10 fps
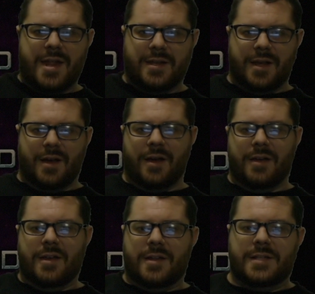And
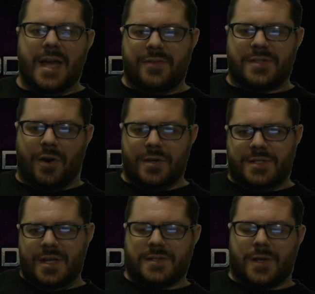Dev
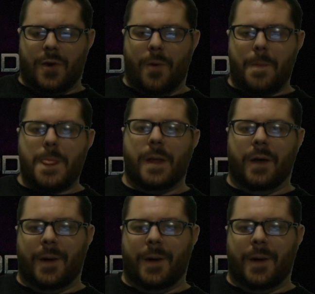Sarge Disco,